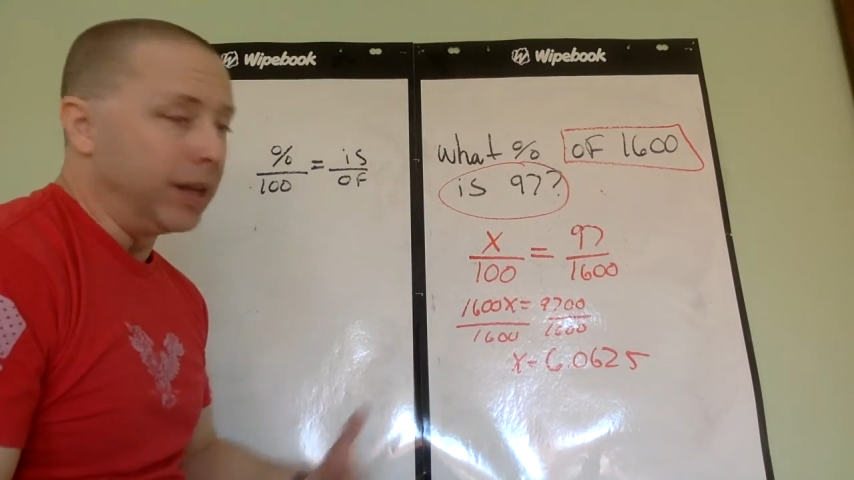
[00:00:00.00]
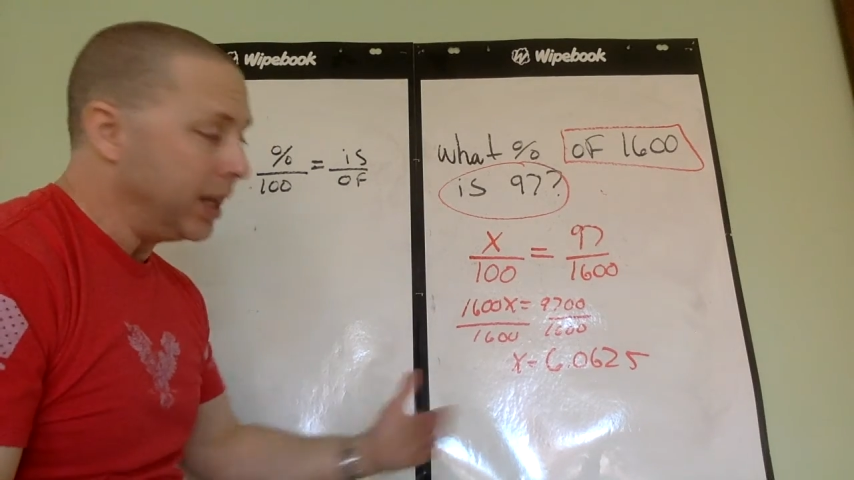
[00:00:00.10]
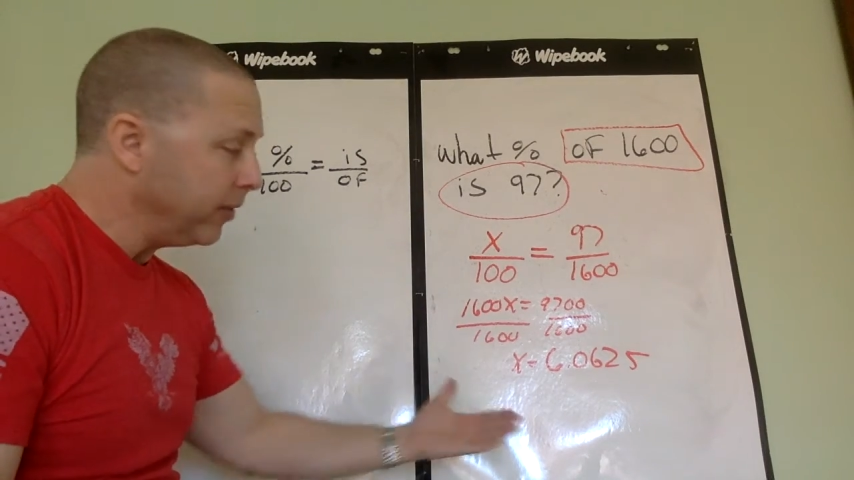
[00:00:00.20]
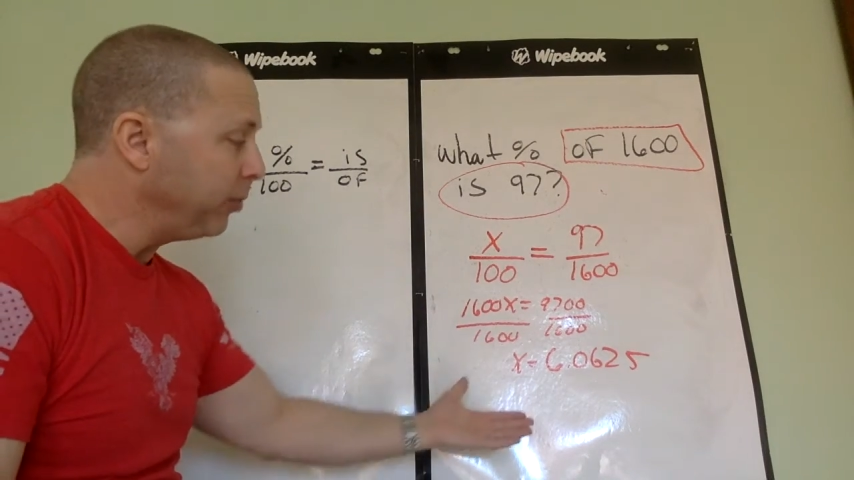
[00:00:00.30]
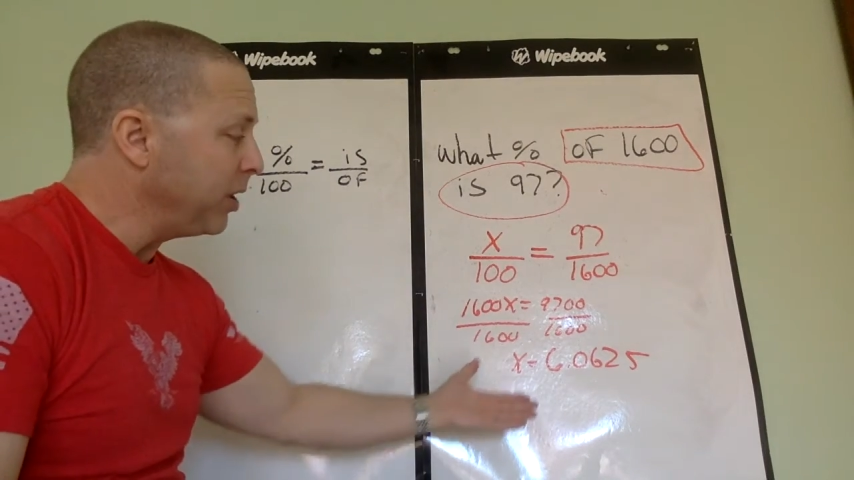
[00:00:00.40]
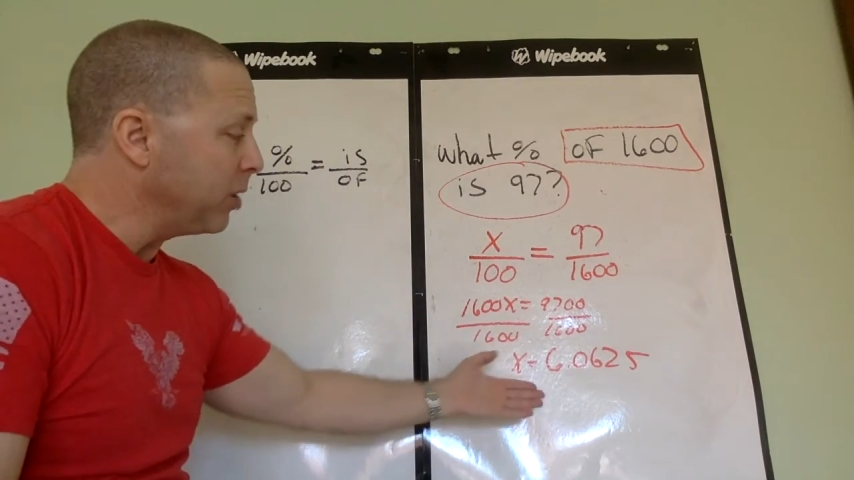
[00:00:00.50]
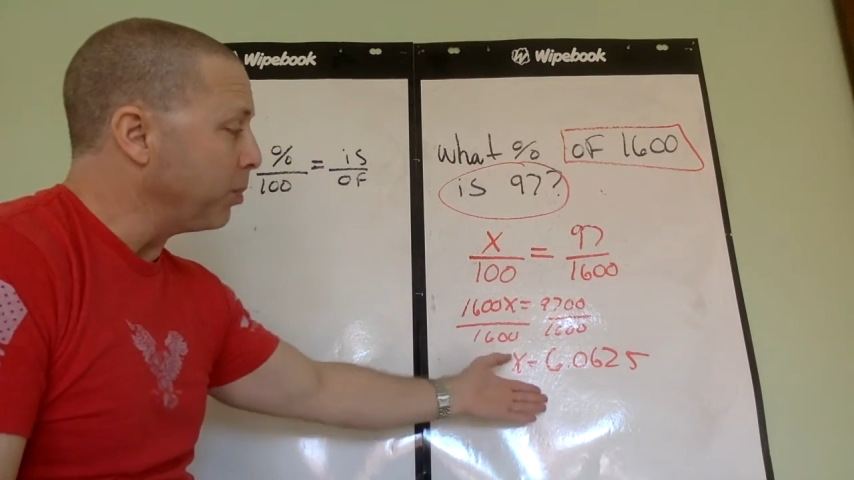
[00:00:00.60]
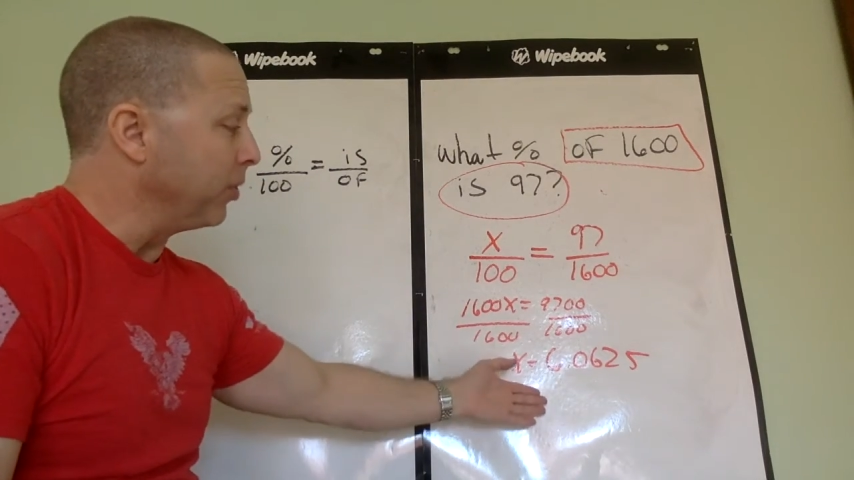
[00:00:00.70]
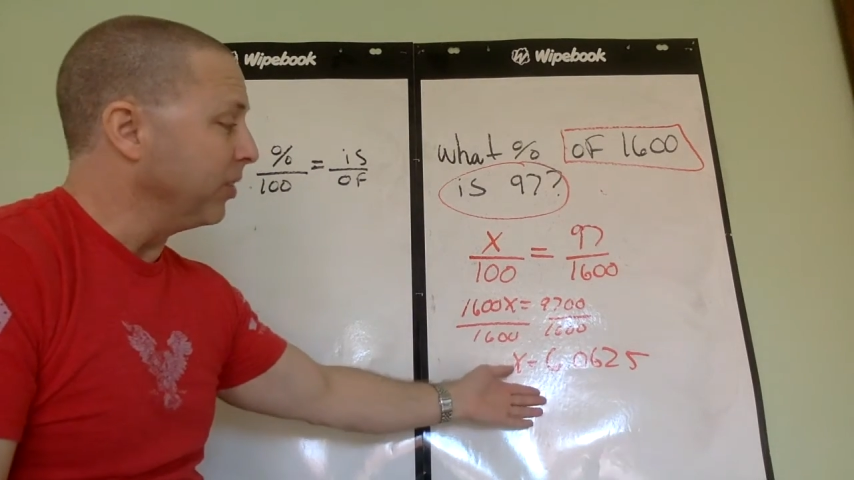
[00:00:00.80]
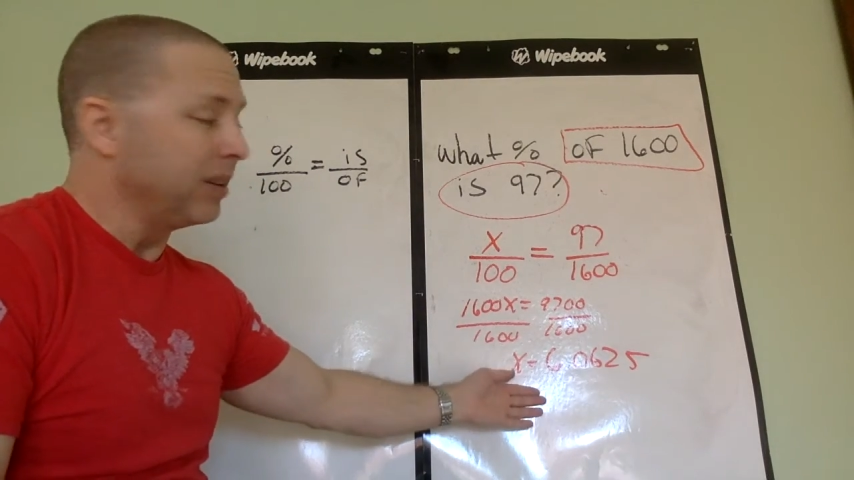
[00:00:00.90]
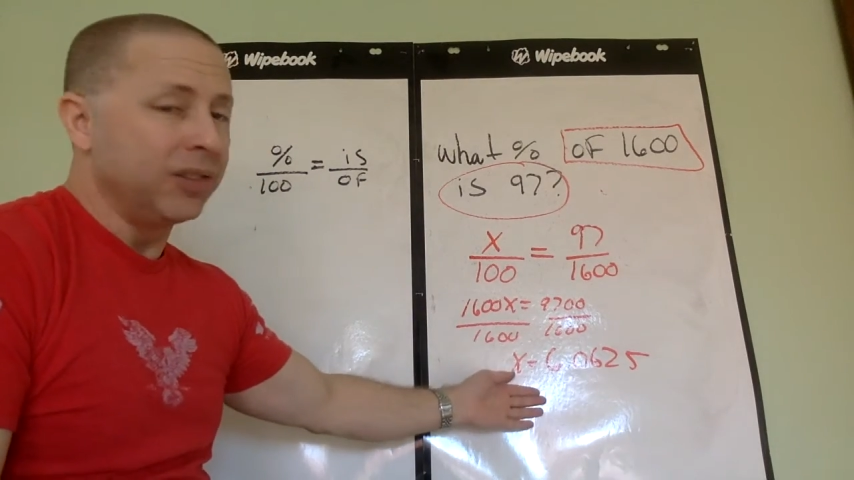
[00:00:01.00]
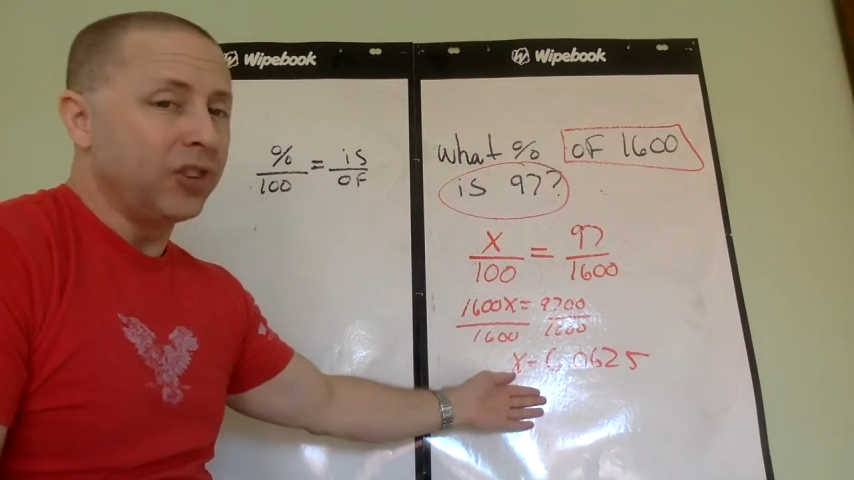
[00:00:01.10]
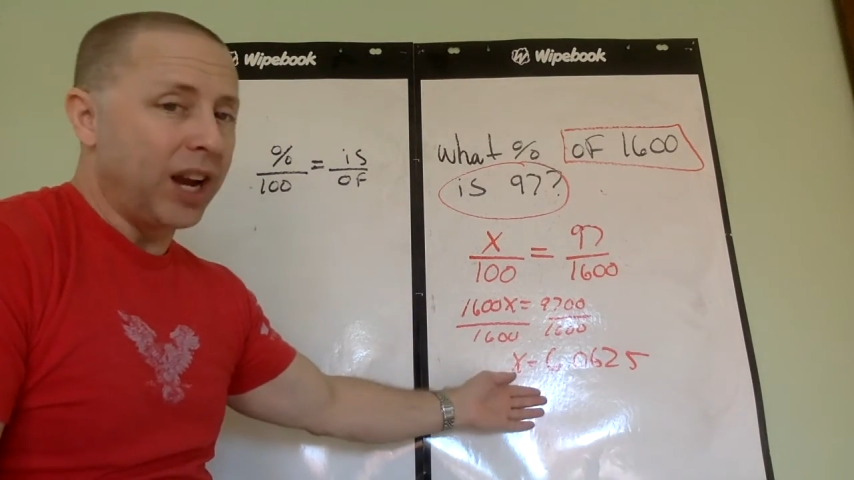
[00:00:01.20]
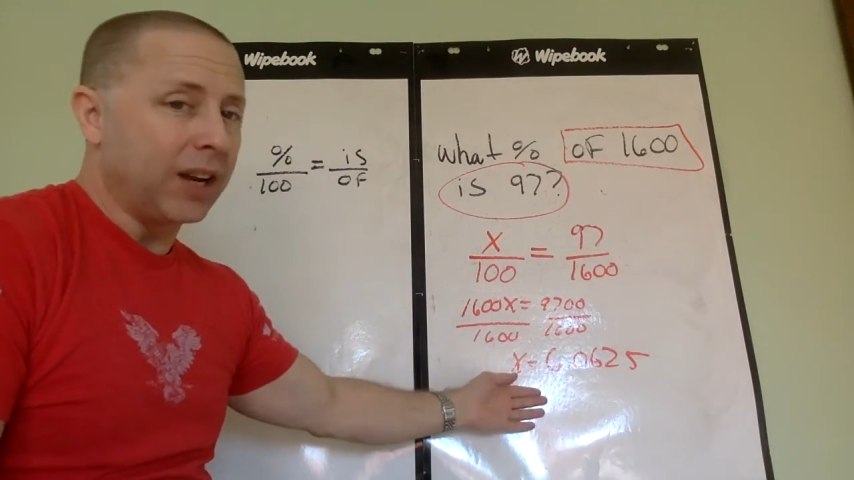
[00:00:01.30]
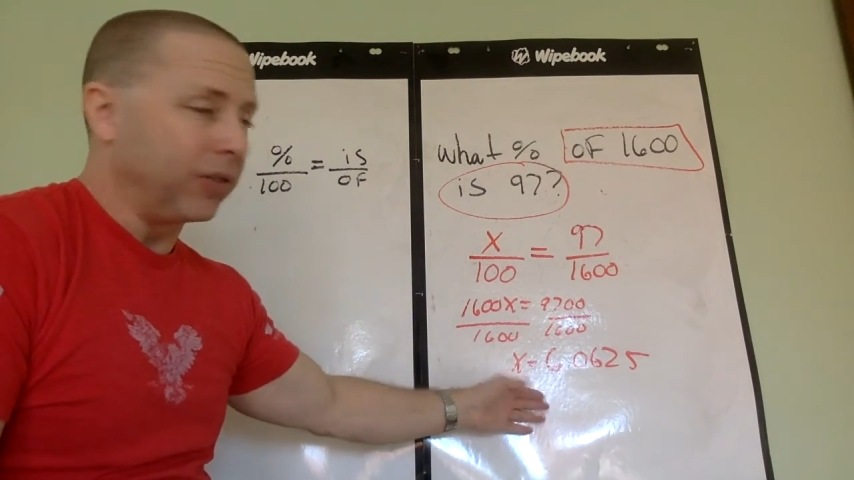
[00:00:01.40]
gives me the
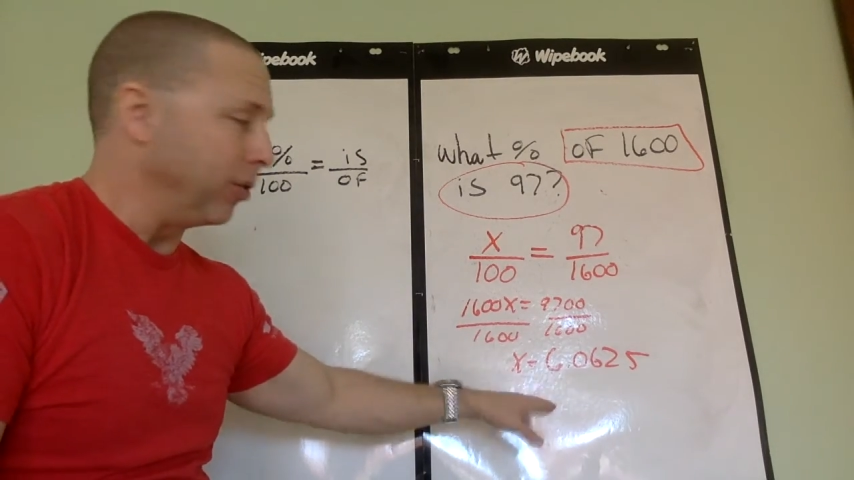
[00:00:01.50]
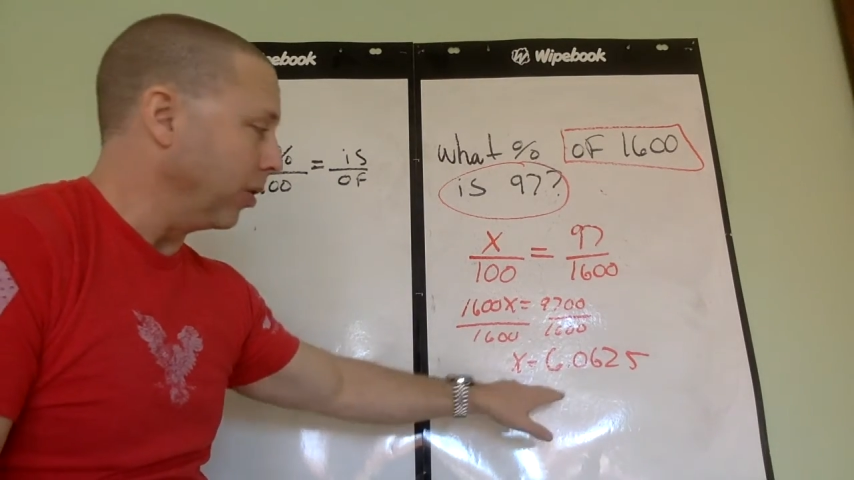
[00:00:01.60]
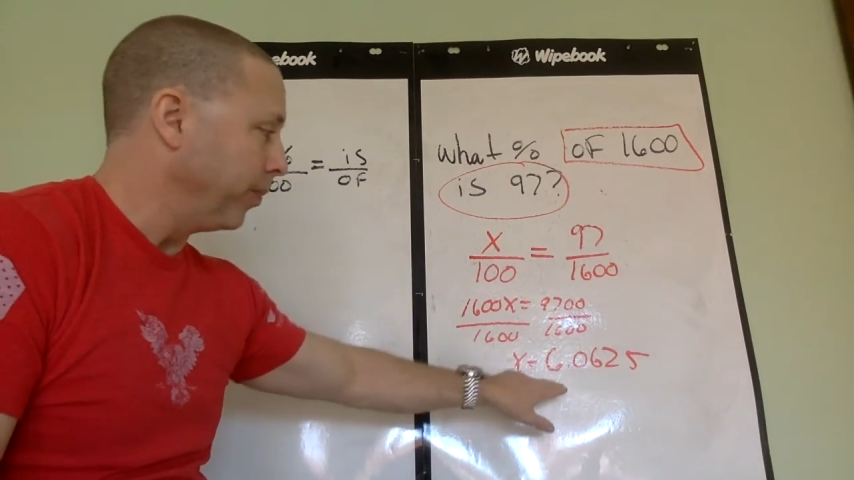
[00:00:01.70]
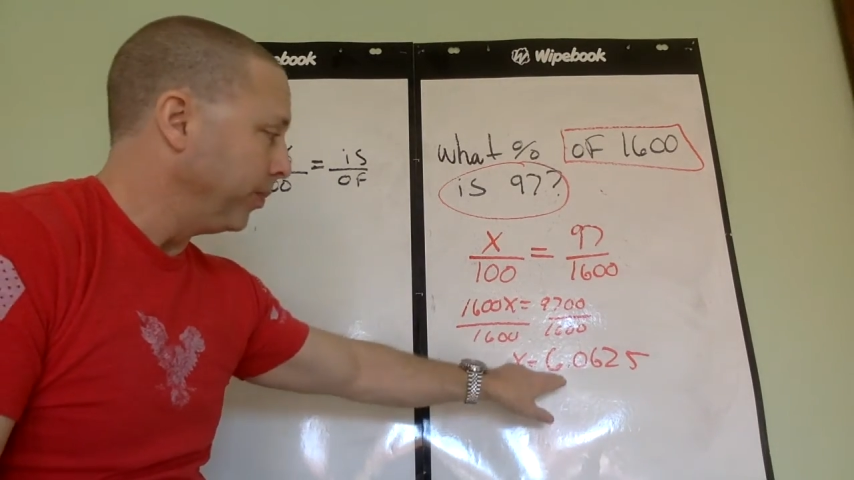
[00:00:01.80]
percentage answer